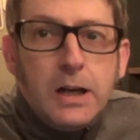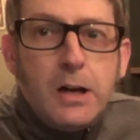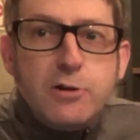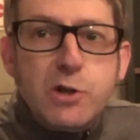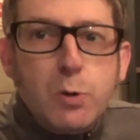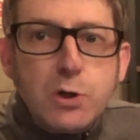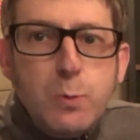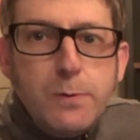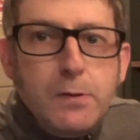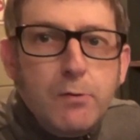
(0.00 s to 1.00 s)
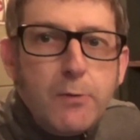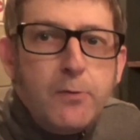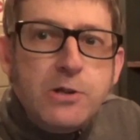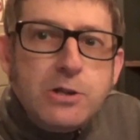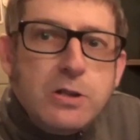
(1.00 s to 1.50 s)
So what's with the
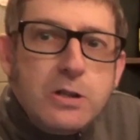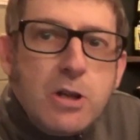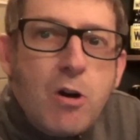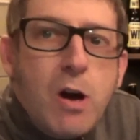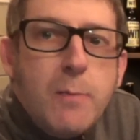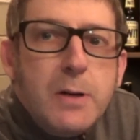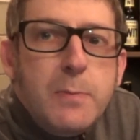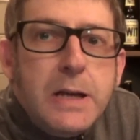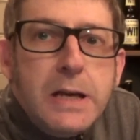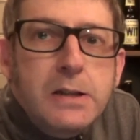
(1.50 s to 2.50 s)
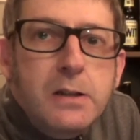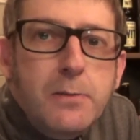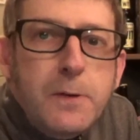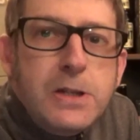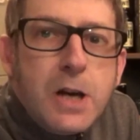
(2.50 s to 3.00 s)
reference to time at the beginning of the
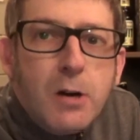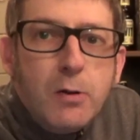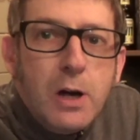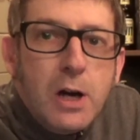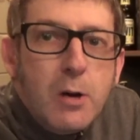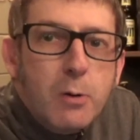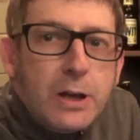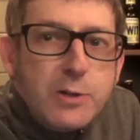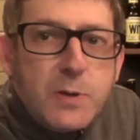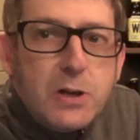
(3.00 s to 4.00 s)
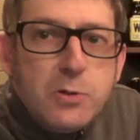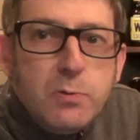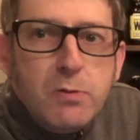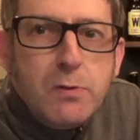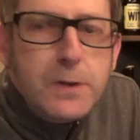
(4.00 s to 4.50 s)
video? Well, that's because
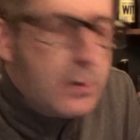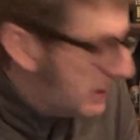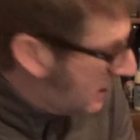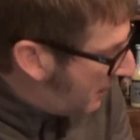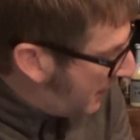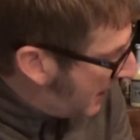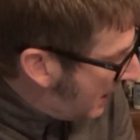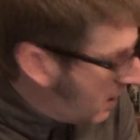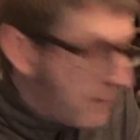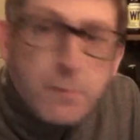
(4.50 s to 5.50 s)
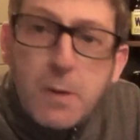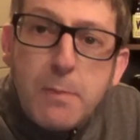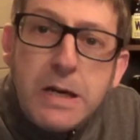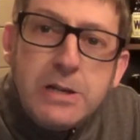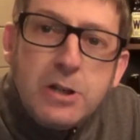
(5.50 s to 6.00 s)
we're reviewing a beer from the
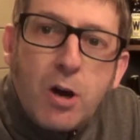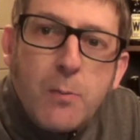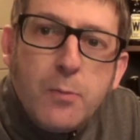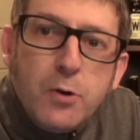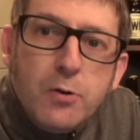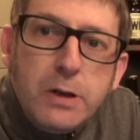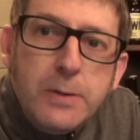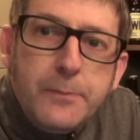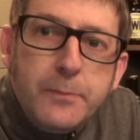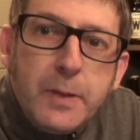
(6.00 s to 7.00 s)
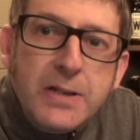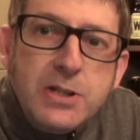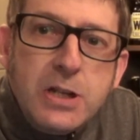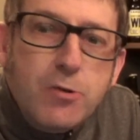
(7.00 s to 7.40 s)
Meantime Brewery based in